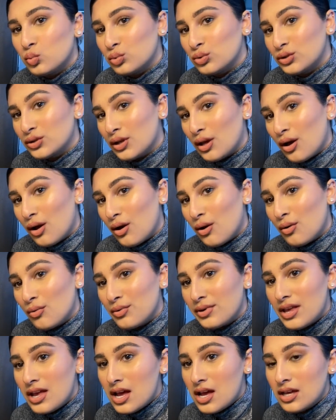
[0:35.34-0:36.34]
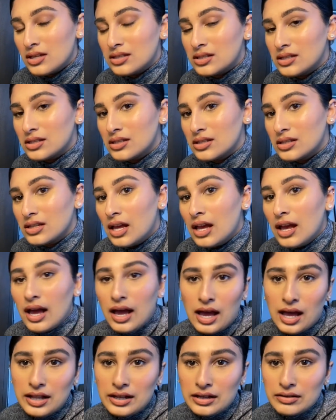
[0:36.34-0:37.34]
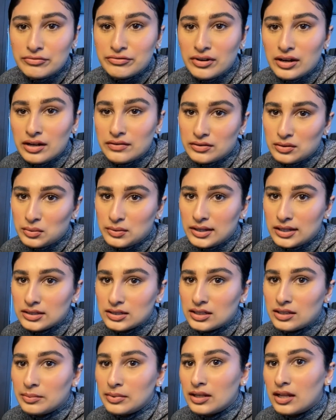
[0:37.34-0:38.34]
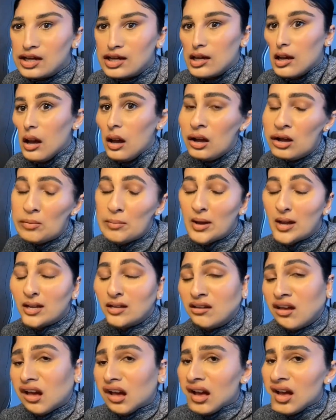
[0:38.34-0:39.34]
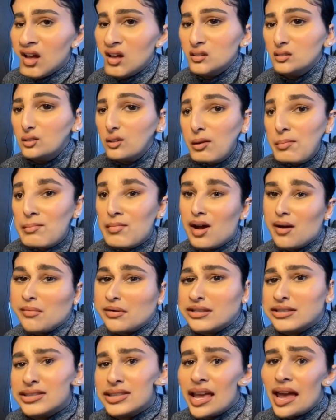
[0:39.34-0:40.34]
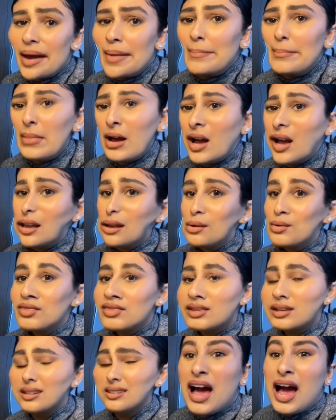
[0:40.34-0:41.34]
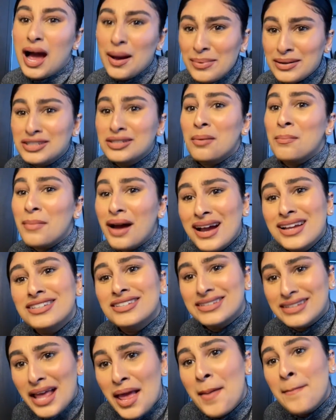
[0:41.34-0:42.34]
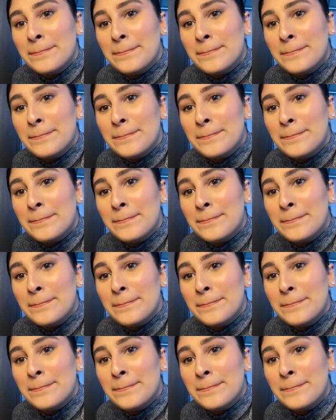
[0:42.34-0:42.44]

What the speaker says: So yes, and for everyone that's going to be like, oh my god, your mum and dad buy you things, how about you mind your damn